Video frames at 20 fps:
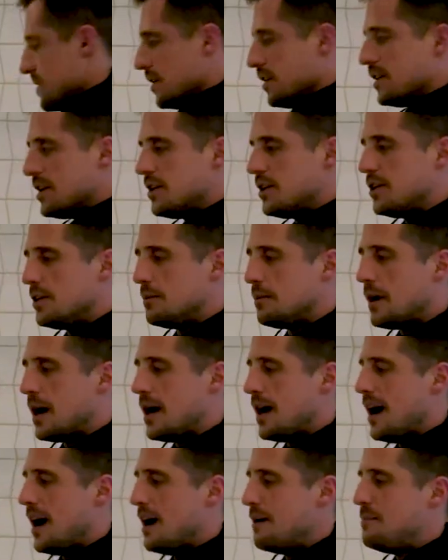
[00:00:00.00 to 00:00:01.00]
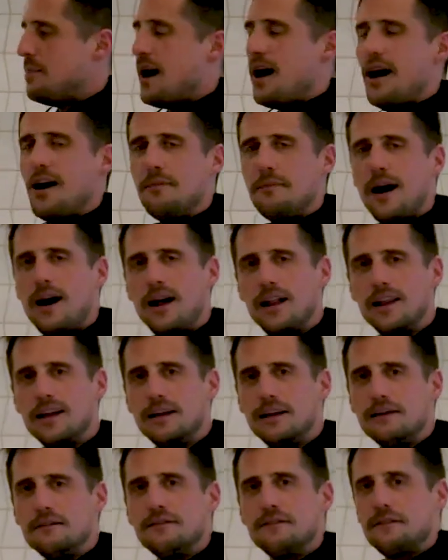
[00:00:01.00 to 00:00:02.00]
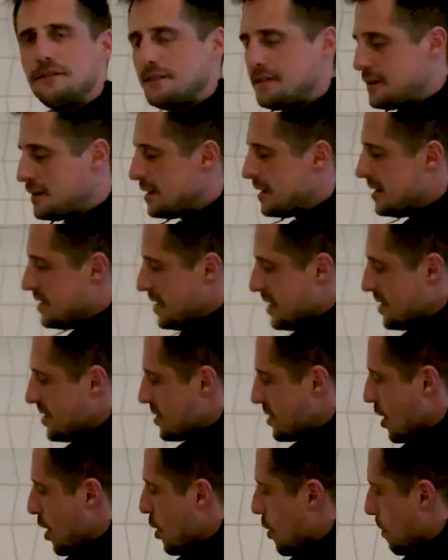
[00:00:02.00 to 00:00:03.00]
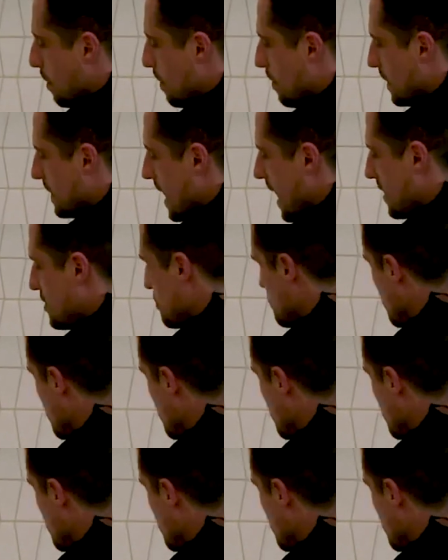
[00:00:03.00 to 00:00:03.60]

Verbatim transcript: is a little uh, Palmolive dish soap, but that